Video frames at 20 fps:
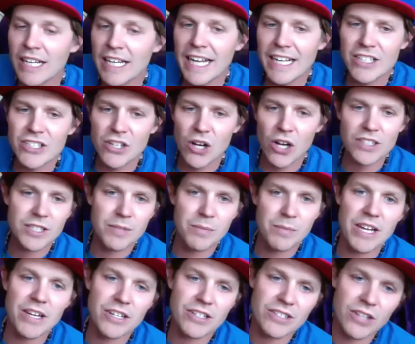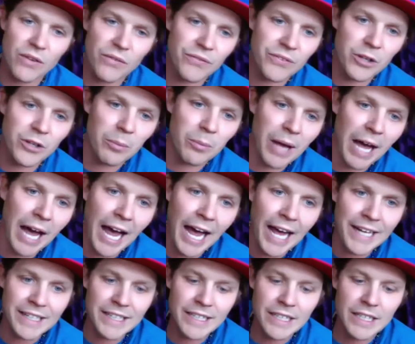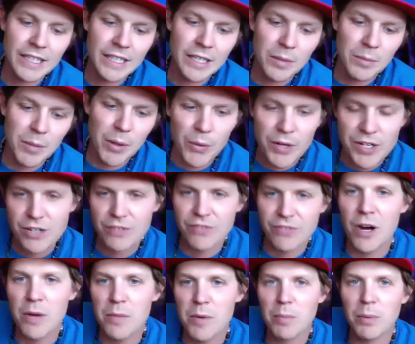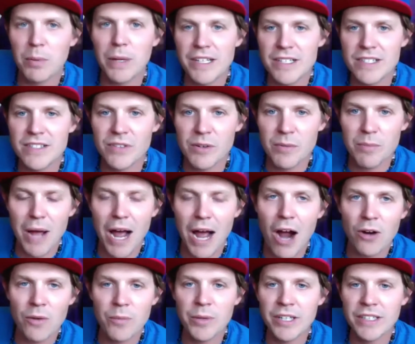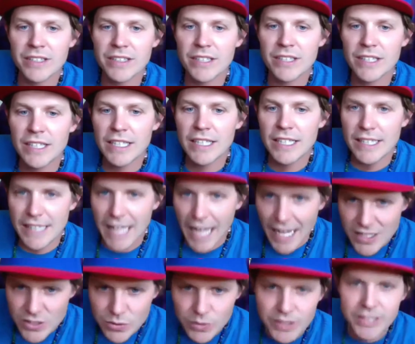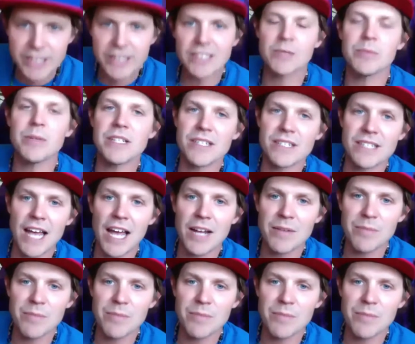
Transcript: And it's not to make yourself feel bad, but when you're from a place of empowerment, that's what needs to be said,